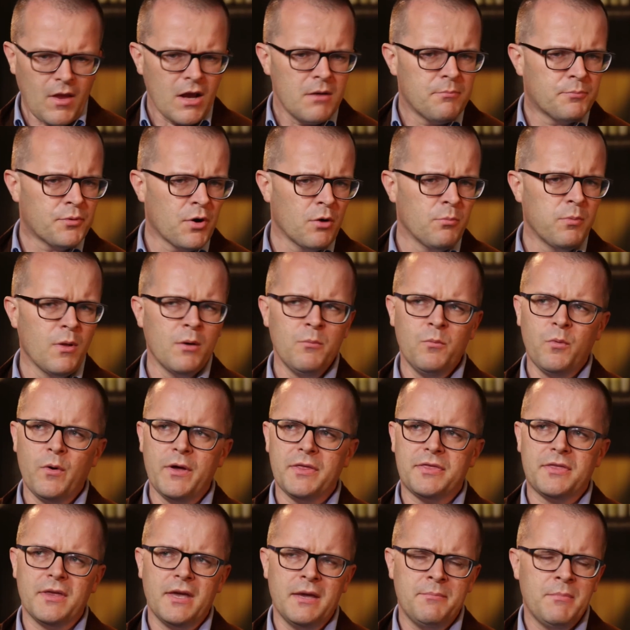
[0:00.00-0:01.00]
problem
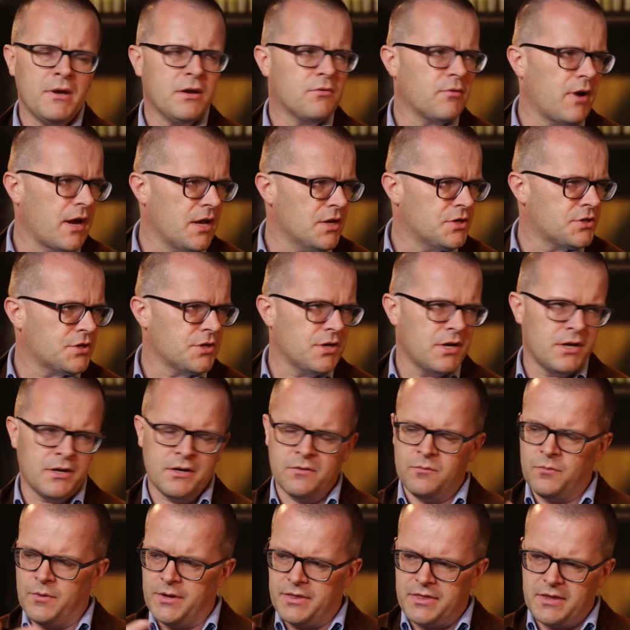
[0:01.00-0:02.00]
with
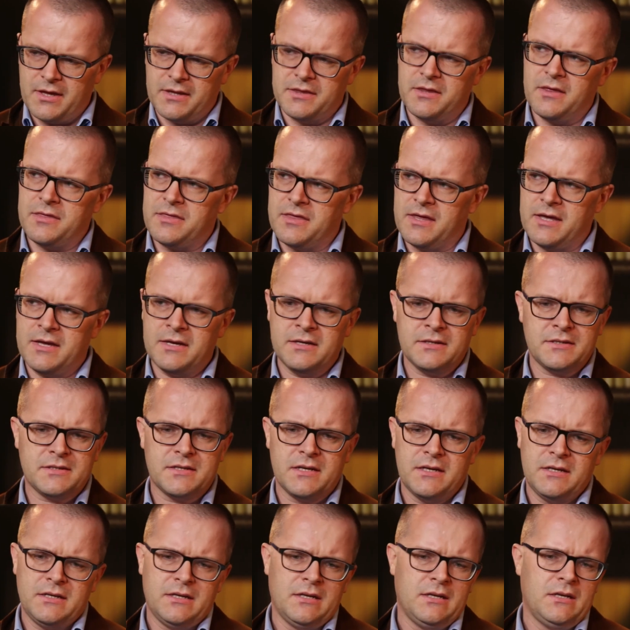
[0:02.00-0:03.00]
immigration, with other things.
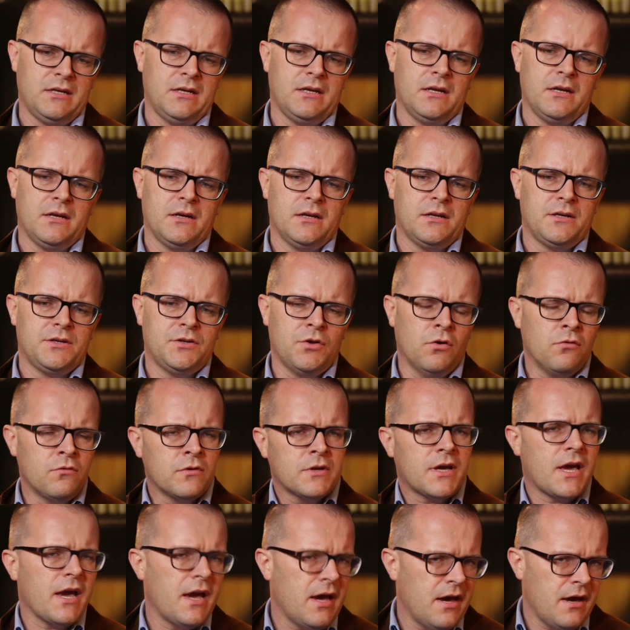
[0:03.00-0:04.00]

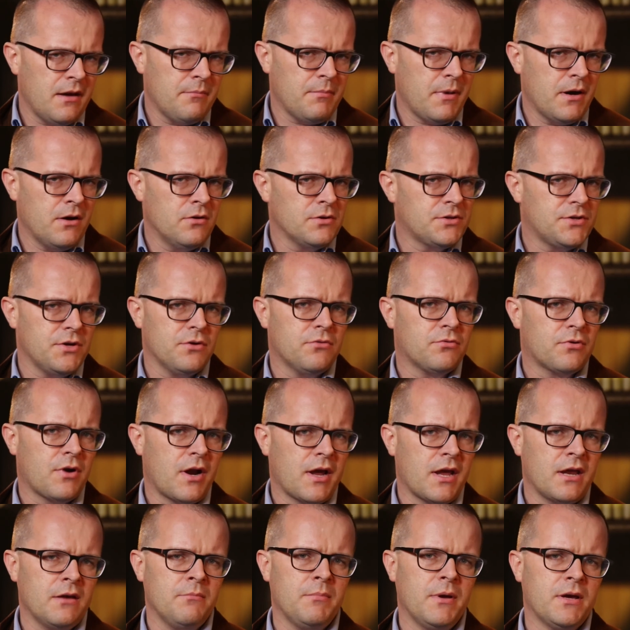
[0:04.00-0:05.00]
Don't care about
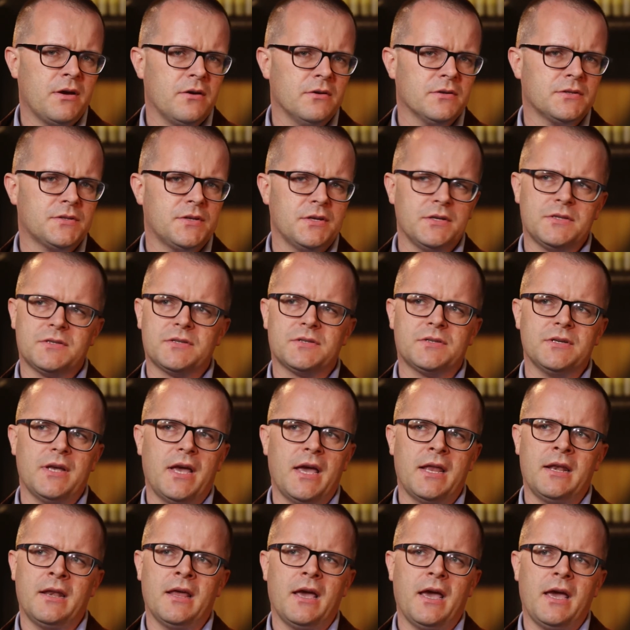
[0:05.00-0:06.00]
Ukraine because it's
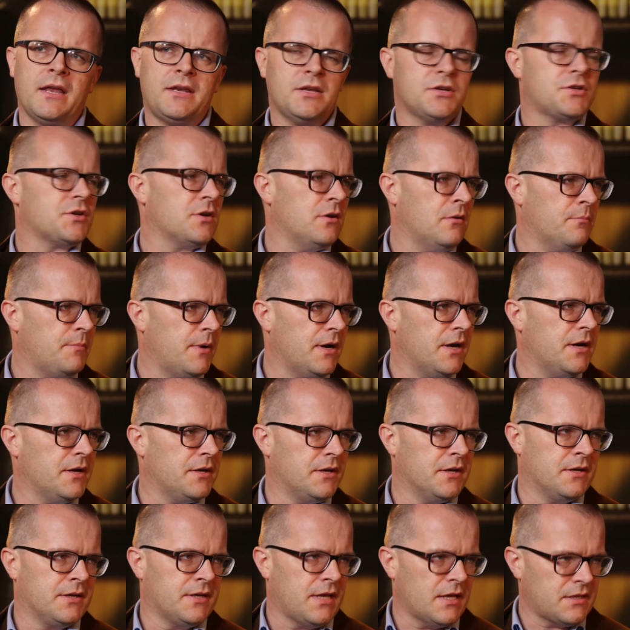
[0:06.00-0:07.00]
an additional
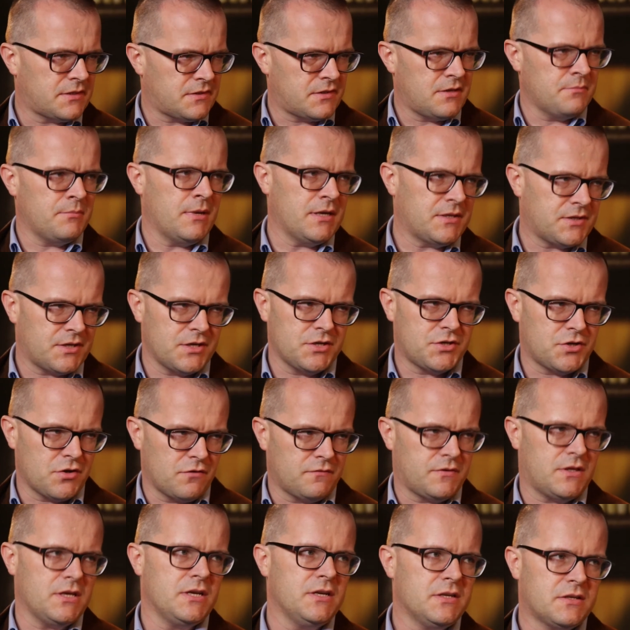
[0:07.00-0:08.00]
burden. That's the message
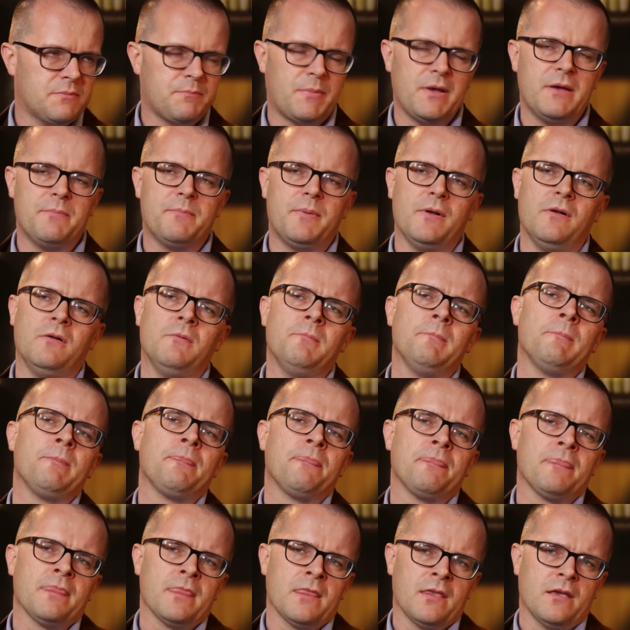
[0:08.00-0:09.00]
of these people,
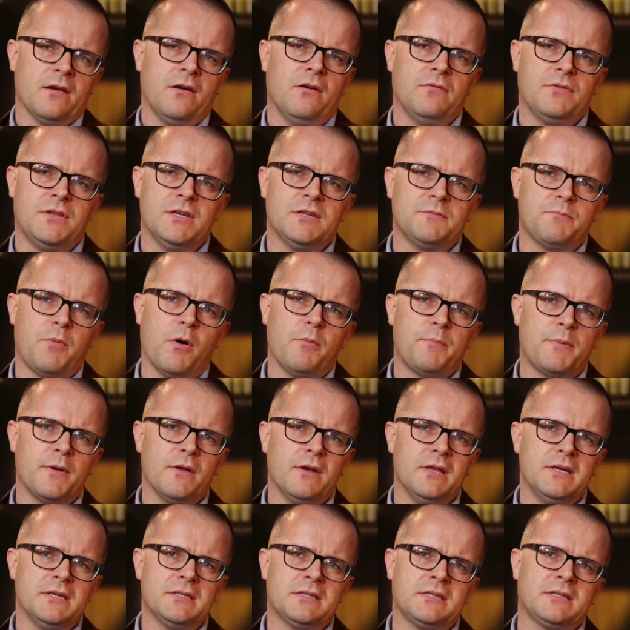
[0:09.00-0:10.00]
of these
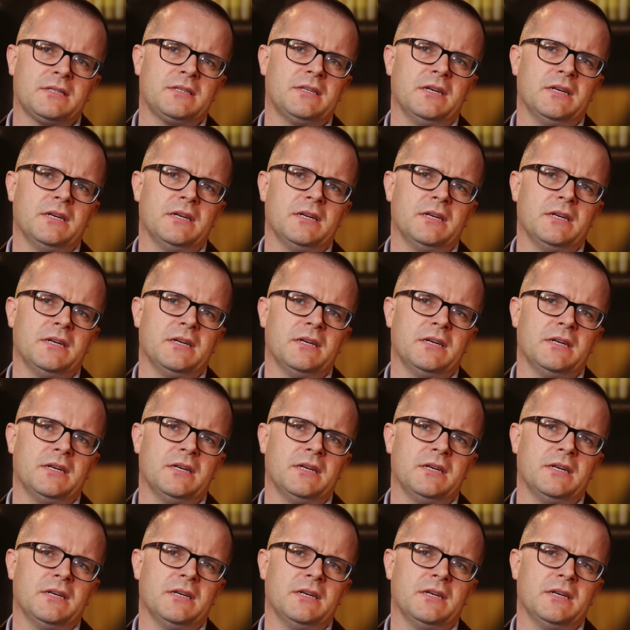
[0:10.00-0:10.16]
populists.